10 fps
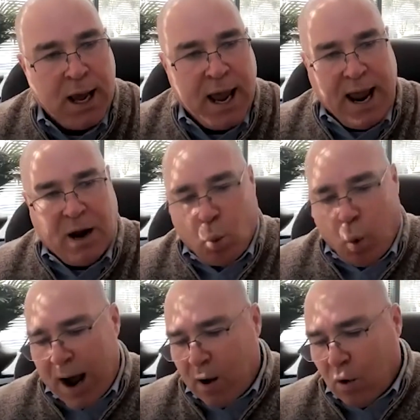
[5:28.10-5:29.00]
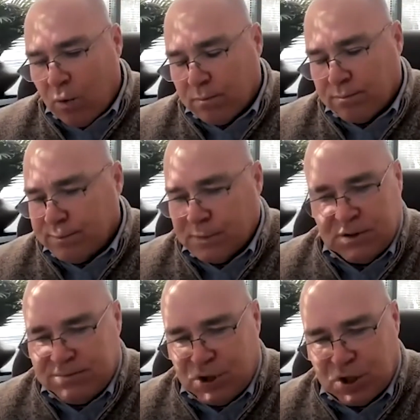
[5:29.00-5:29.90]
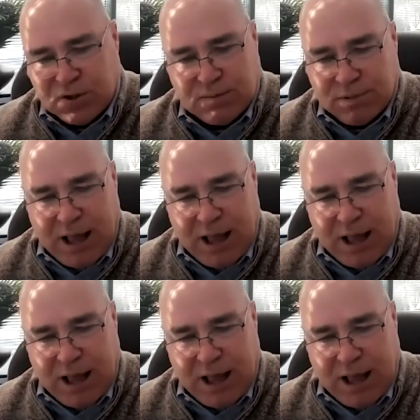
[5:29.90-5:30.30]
And while just